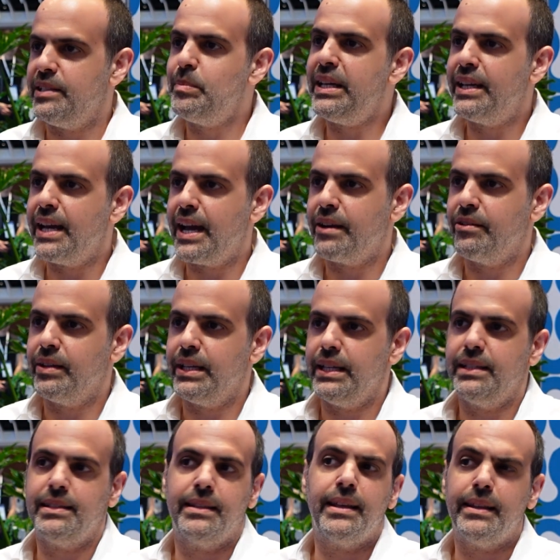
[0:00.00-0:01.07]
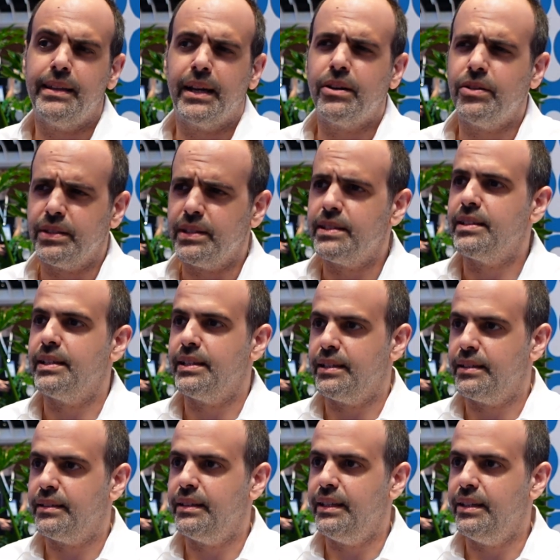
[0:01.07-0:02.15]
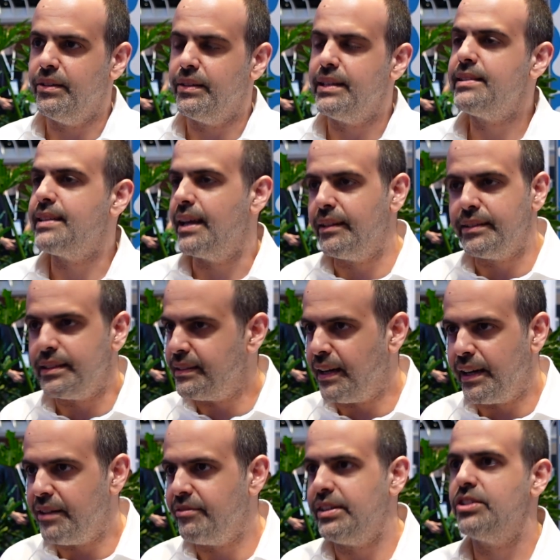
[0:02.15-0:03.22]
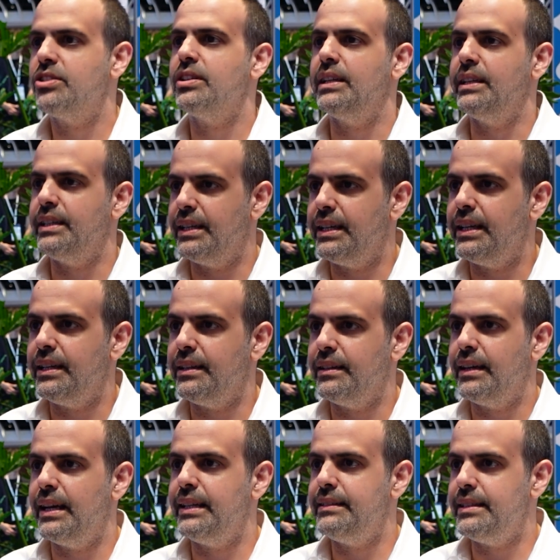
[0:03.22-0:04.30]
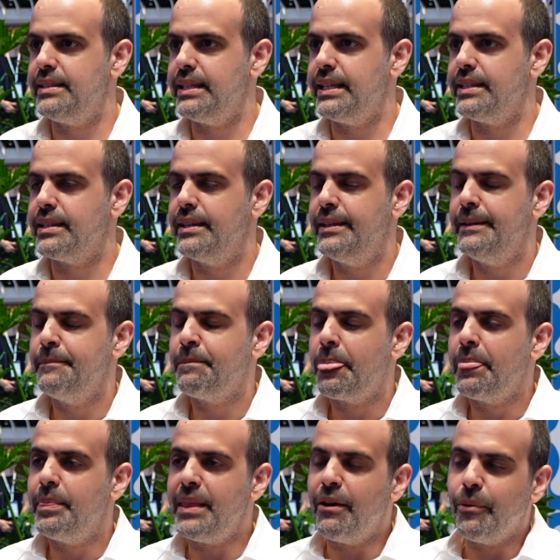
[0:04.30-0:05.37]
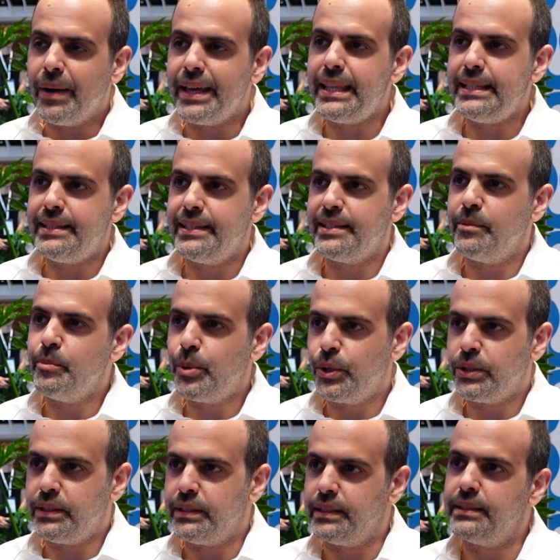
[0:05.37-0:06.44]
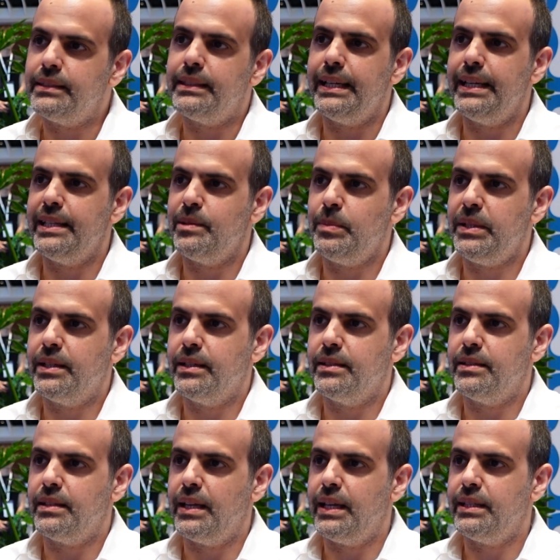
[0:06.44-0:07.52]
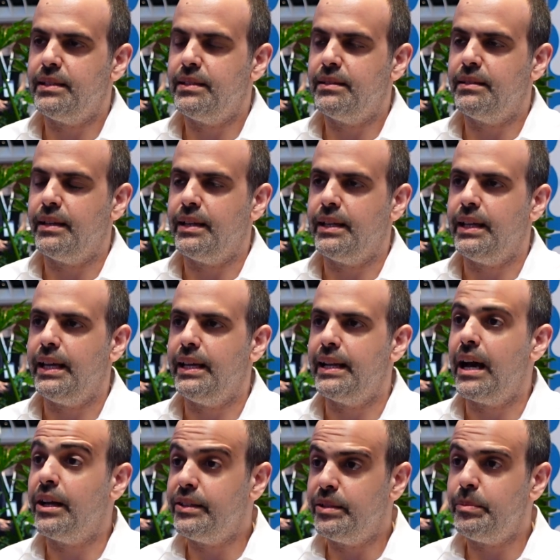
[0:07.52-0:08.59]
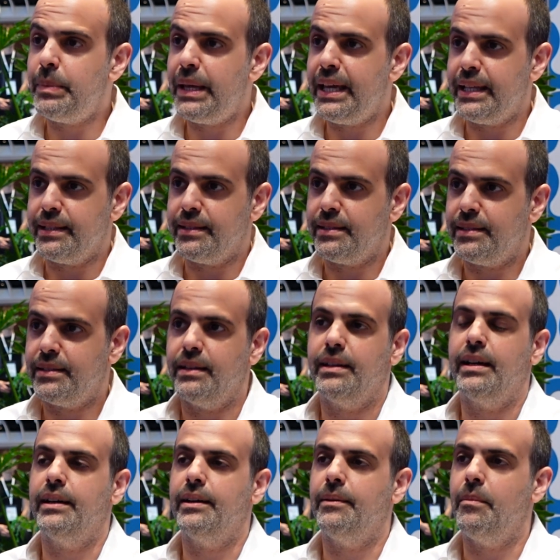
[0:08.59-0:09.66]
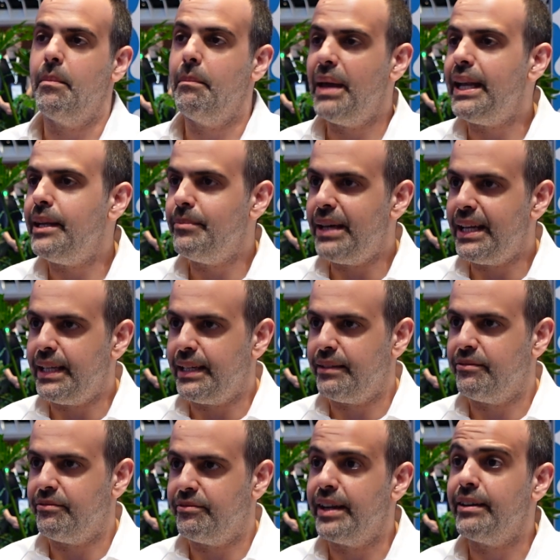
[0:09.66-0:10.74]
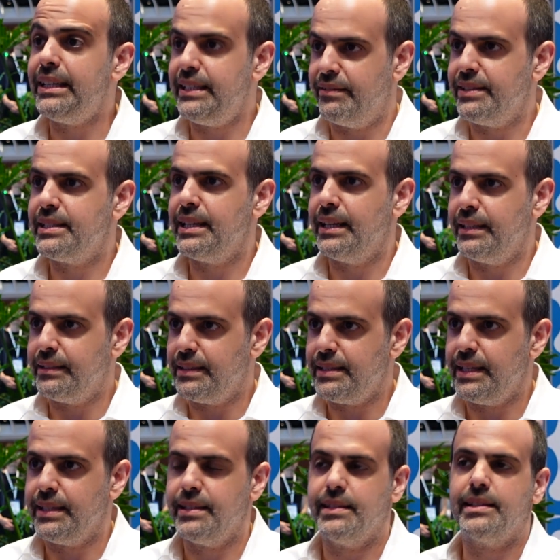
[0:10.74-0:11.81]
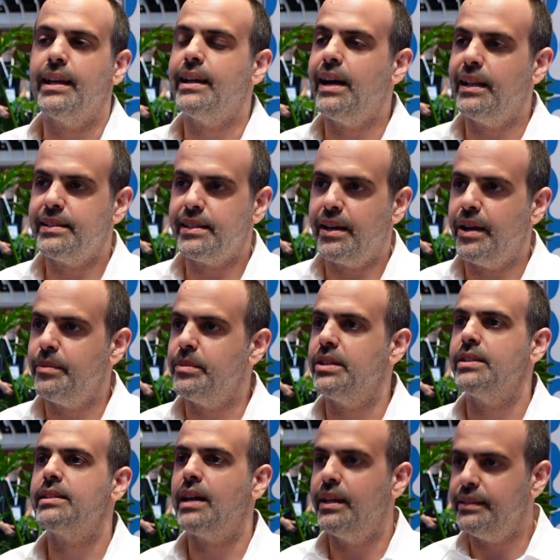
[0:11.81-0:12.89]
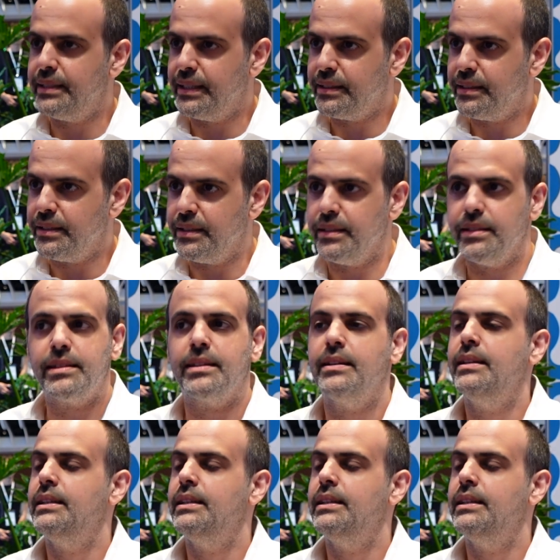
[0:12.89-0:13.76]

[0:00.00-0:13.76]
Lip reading: big aggregates, and then that causes the cell to die eventually and disease. Now, why this is important is because it underpins many very devastating diseases like Alzheimer's, Huntington's,